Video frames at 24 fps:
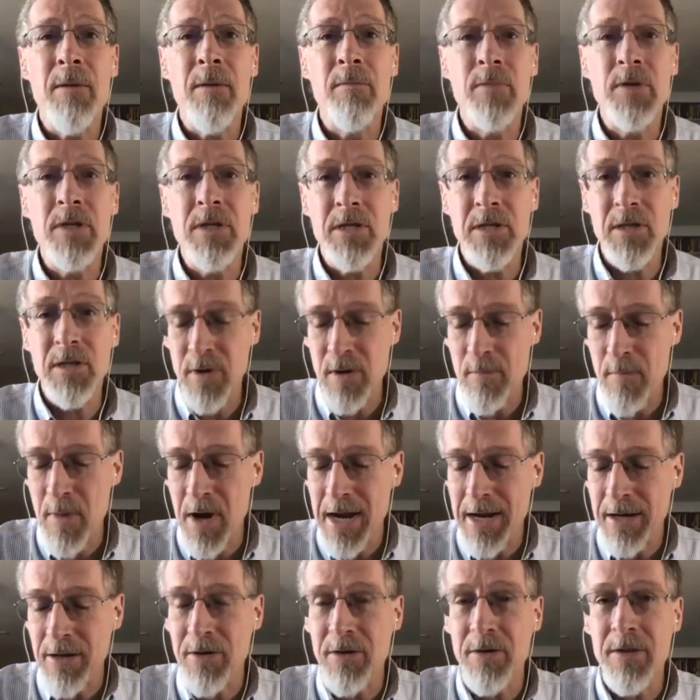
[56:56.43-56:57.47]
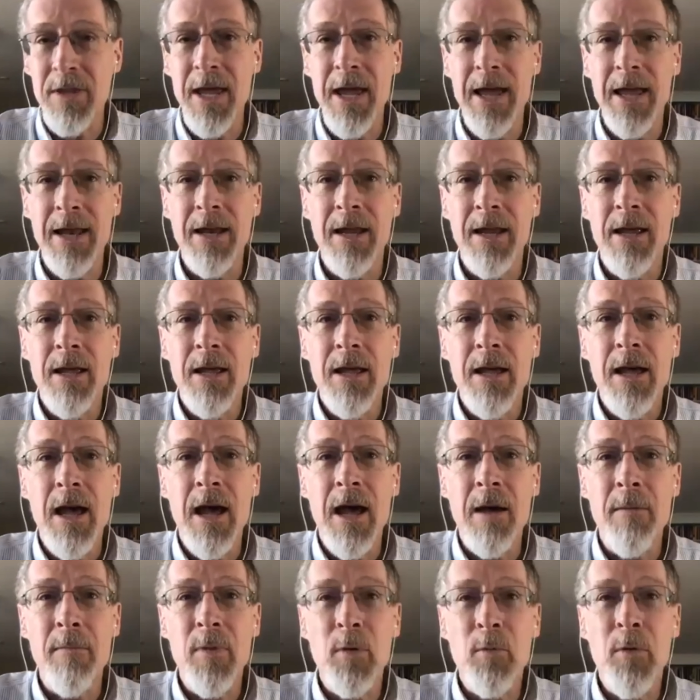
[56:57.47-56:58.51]
Just a reminder that
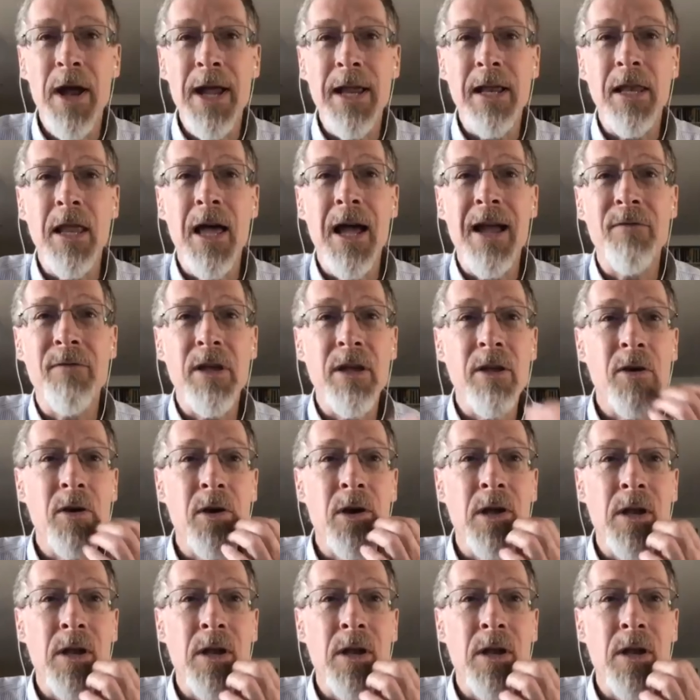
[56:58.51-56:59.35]
the Right Livelihood